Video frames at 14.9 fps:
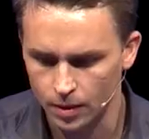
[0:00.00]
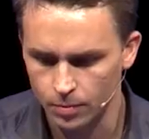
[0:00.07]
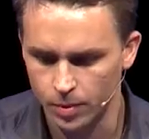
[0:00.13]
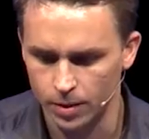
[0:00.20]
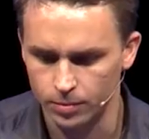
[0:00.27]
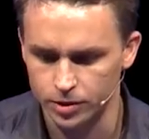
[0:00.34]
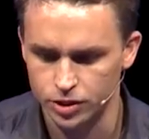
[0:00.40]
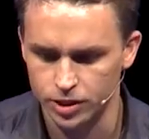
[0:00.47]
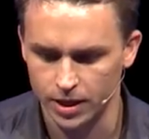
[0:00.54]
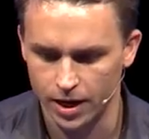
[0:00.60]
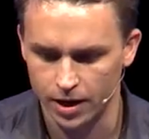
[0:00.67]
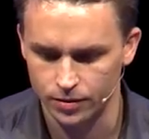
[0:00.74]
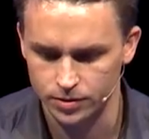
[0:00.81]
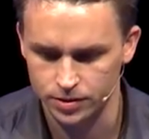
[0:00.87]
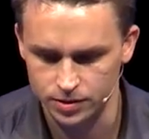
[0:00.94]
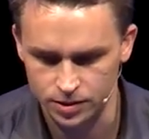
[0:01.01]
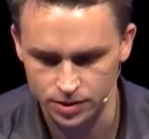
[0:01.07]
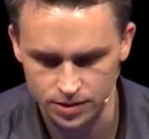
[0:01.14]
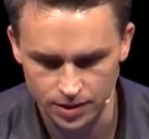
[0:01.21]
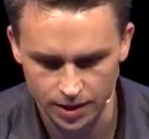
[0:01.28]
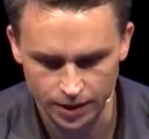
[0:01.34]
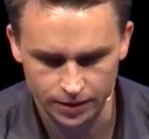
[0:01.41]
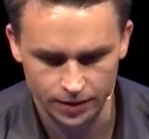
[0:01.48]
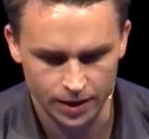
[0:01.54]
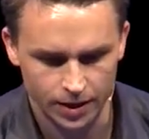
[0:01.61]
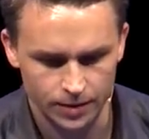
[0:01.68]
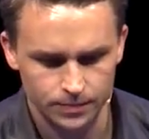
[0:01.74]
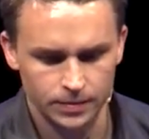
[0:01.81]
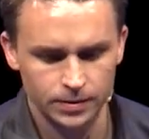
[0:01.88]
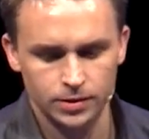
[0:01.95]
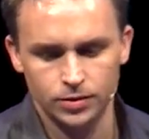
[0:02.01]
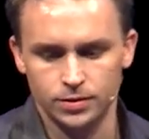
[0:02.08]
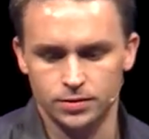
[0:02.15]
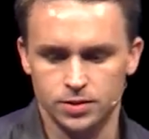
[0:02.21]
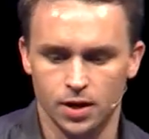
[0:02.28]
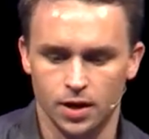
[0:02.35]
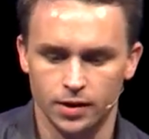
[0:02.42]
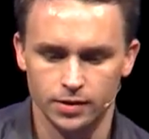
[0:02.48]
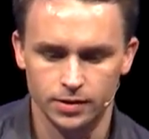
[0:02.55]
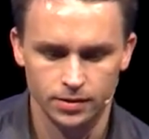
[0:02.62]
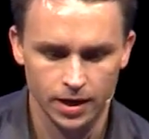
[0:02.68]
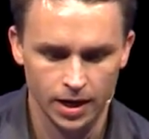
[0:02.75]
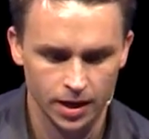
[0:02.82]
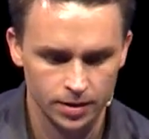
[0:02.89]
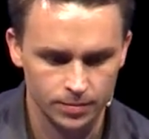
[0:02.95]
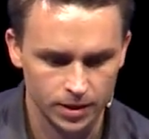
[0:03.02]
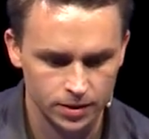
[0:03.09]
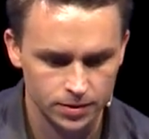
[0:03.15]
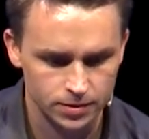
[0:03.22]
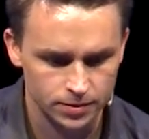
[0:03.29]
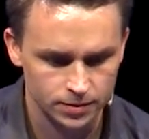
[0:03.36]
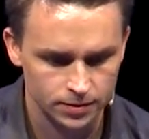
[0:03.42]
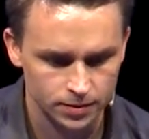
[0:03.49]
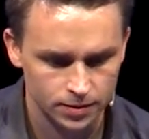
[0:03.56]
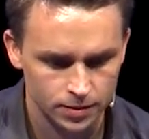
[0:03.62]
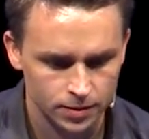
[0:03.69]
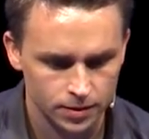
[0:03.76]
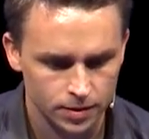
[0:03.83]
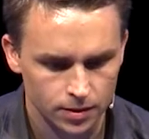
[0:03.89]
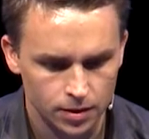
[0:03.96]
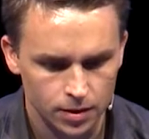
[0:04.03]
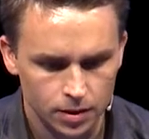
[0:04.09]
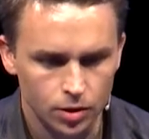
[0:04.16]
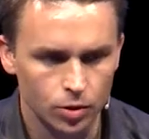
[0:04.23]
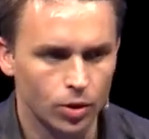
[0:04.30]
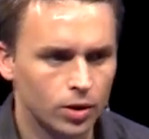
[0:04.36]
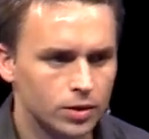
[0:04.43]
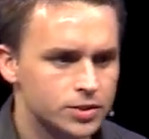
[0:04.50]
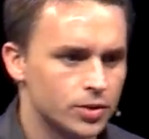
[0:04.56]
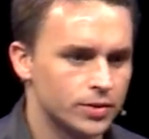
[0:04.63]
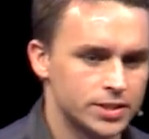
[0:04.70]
publishing out just like that, and you saw it animate. Cool? So